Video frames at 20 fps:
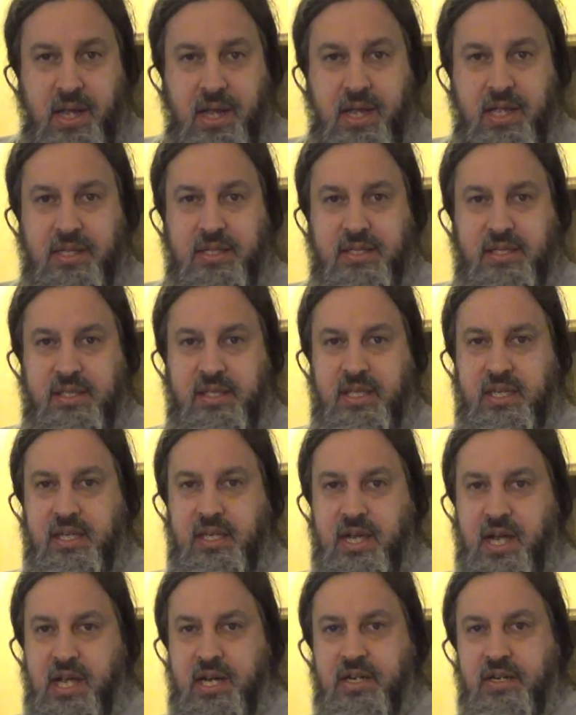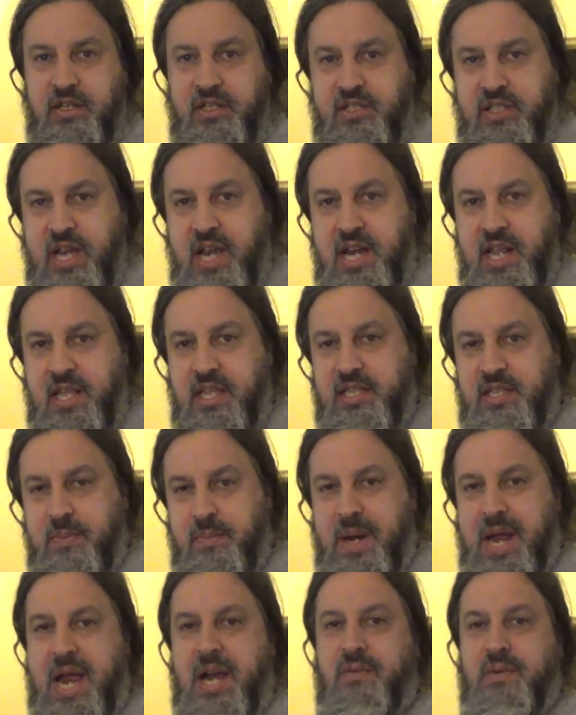It's the understanding, it's the
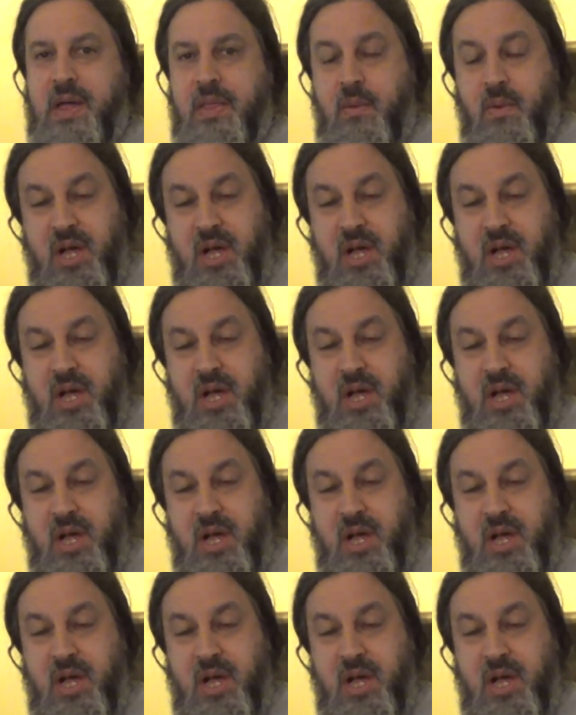background